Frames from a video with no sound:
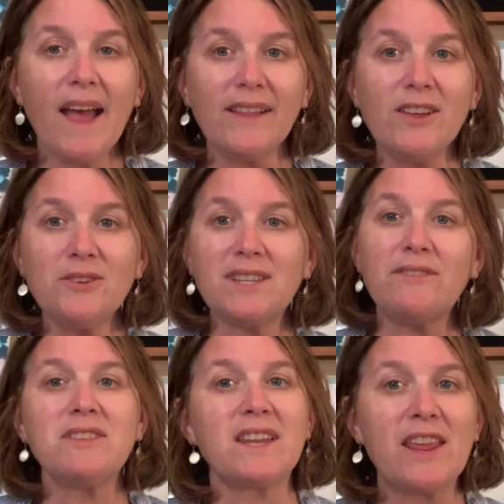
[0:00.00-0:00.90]
Hello
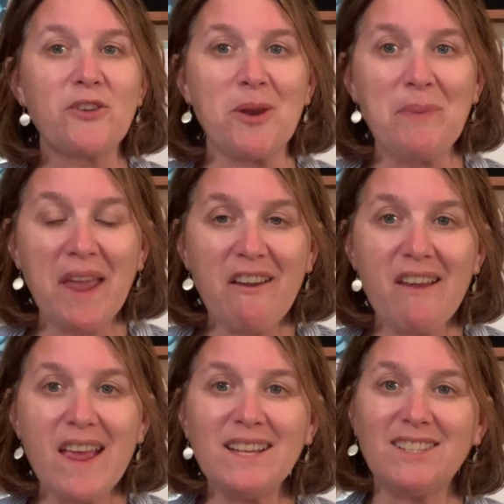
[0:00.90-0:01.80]
7th and 8th grade
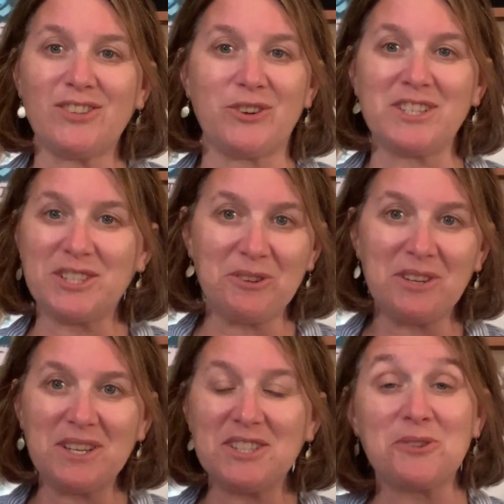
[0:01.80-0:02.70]
parents or
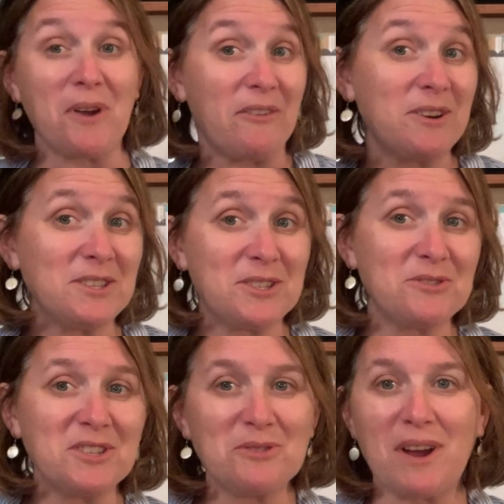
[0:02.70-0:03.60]
students, whoever is
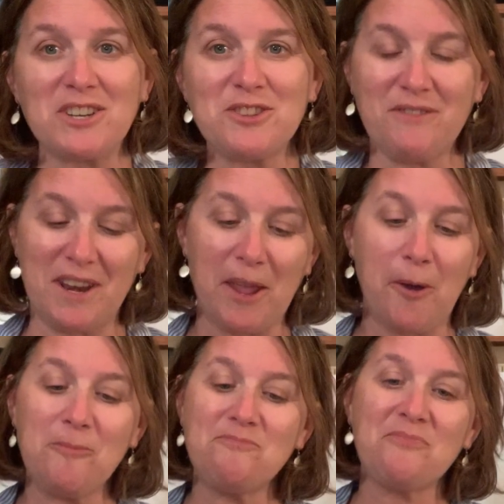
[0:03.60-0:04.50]
choosing to watch the
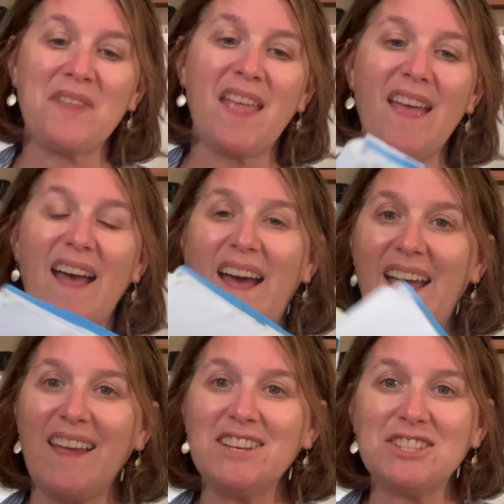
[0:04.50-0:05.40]
video.
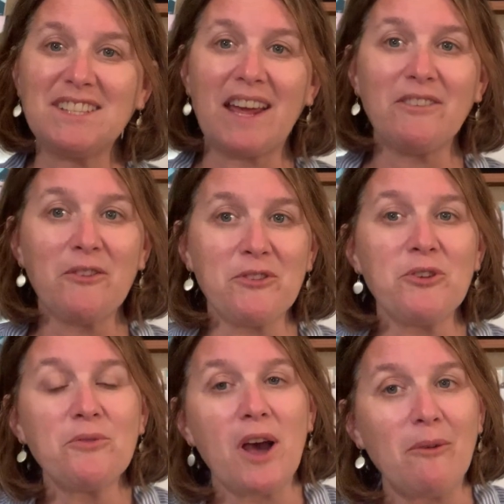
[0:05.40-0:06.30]
I just have a
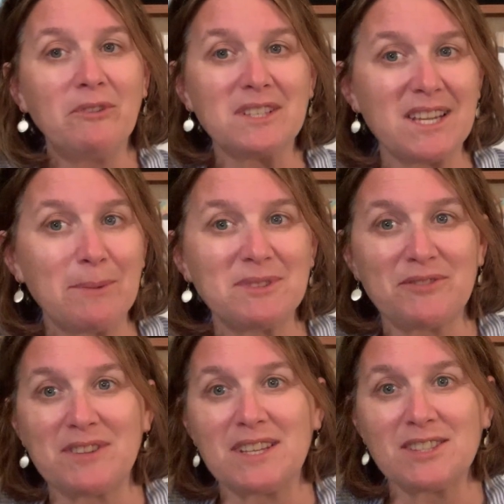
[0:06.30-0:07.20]
few helpful tips
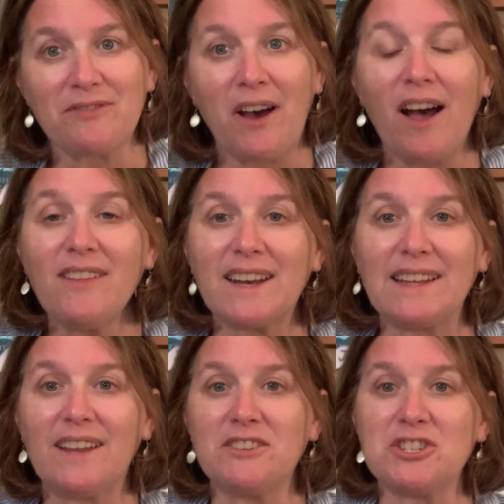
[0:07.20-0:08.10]
for this fall that
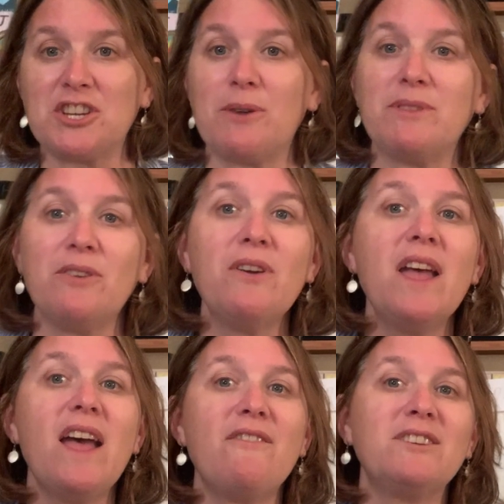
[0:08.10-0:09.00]
I'd love to share with you.
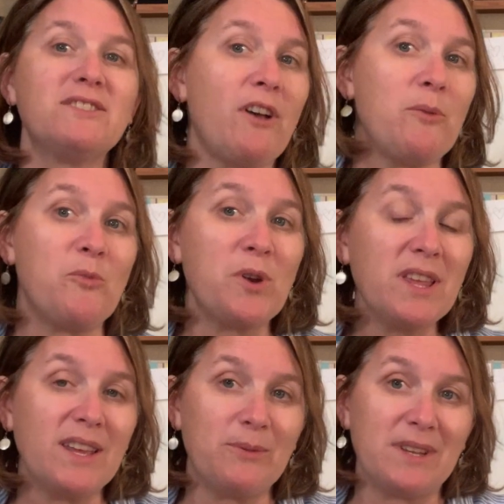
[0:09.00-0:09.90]
First of all, I'm
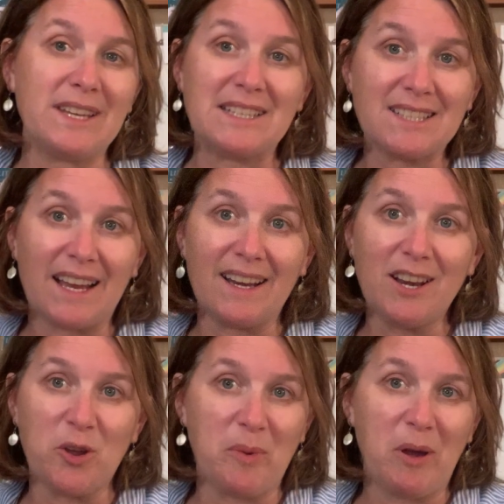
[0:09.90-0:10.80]
really
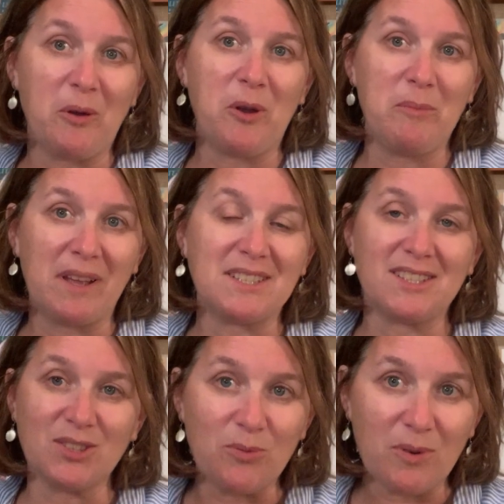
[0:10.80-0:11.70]
excited about going back to
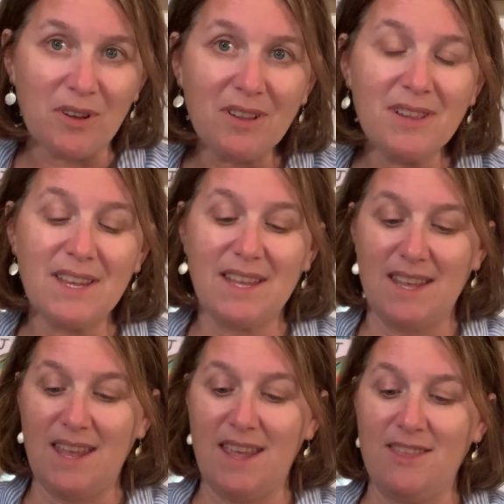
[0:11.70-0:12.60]
school
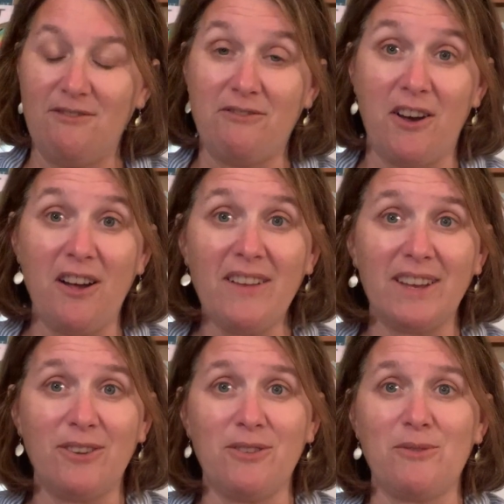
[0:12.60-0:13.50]
in the fall. I
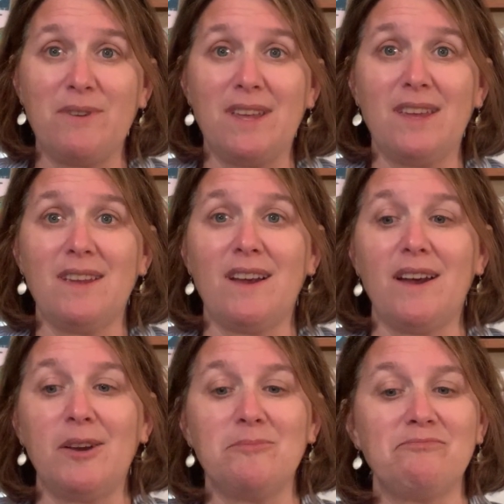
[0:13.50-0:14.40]
know that we
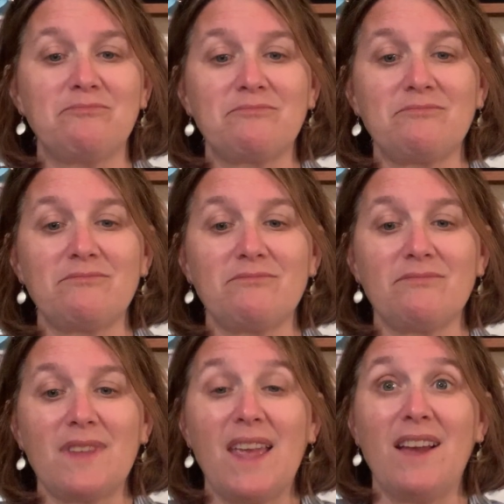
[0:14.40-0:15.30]

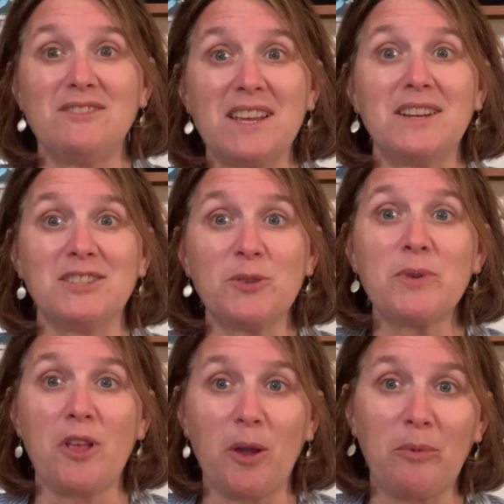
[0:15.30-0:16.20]
have taken a super
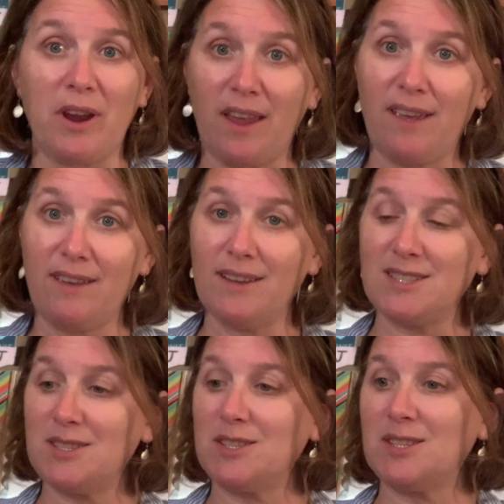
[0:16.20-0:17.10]
long break.
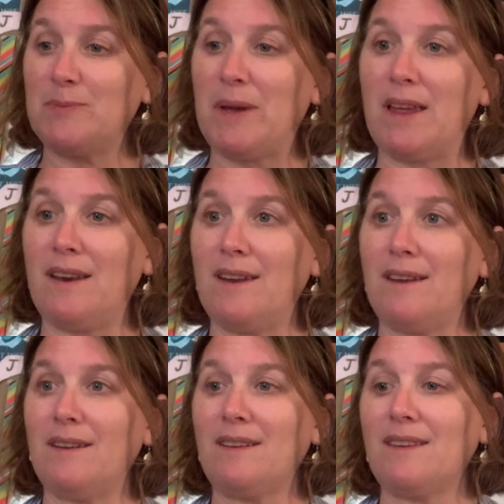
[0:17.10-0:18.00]
It's just been,
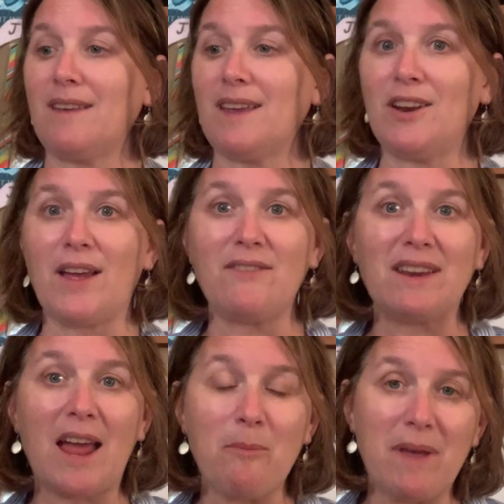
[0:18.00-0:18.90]
having
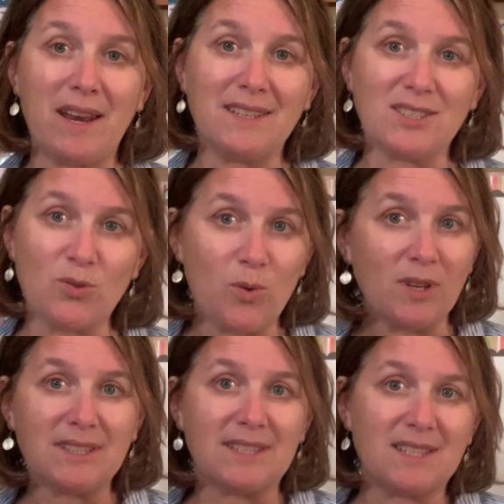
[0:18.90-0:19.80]
not been in school
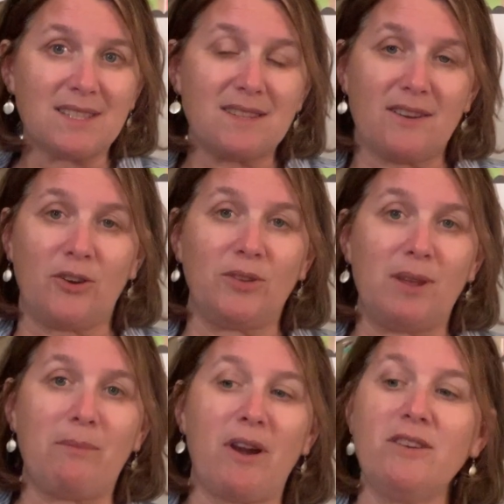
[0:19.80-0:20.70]
since early
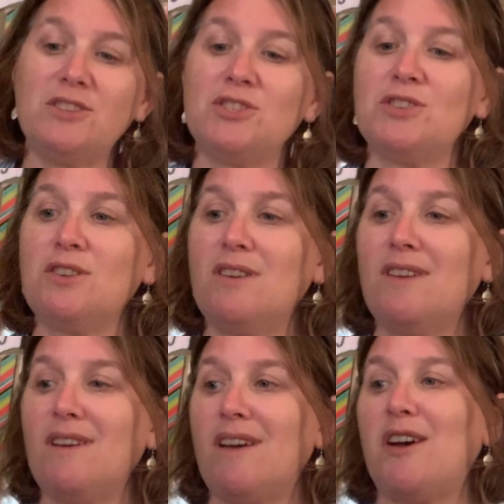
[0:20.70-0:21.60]
March,
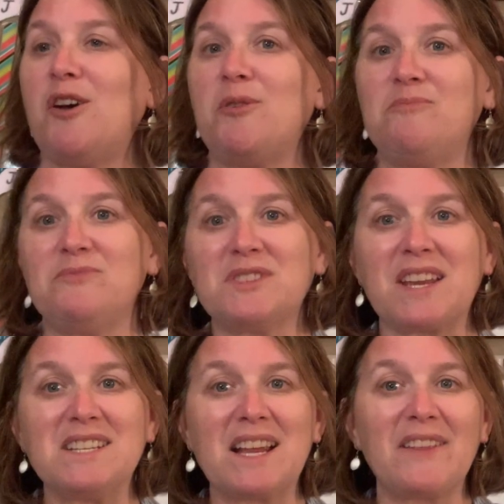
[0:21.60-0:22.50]
it's
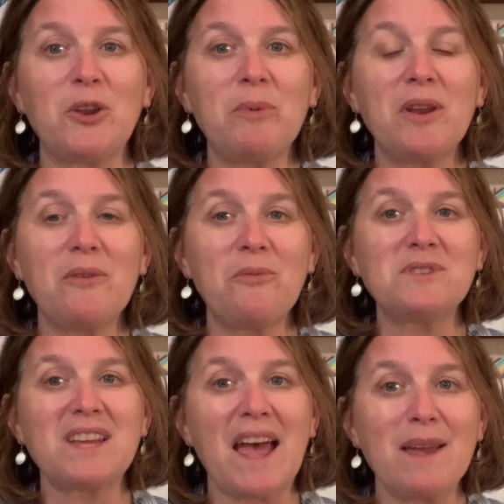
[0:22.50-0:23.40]
going to take a little bit of
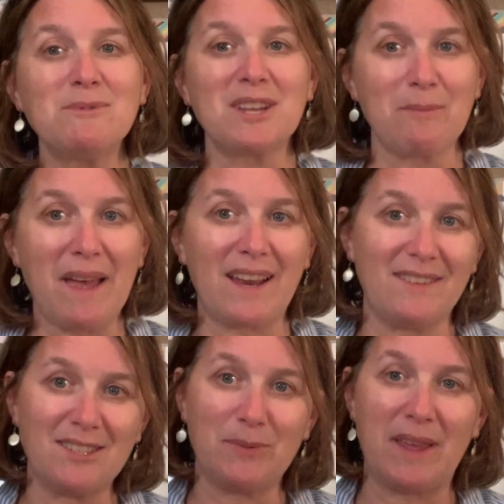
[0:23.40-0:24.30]
time to get back
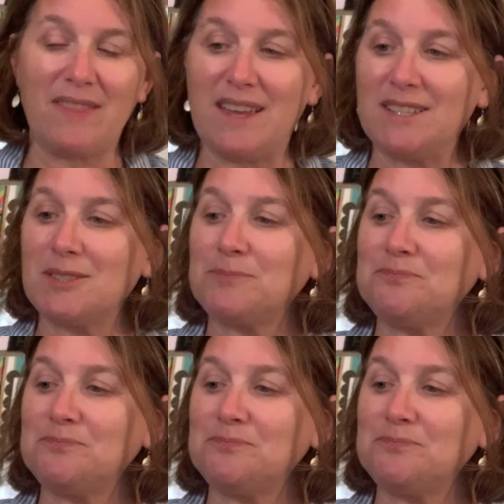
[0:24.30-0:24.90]
into the swing of things.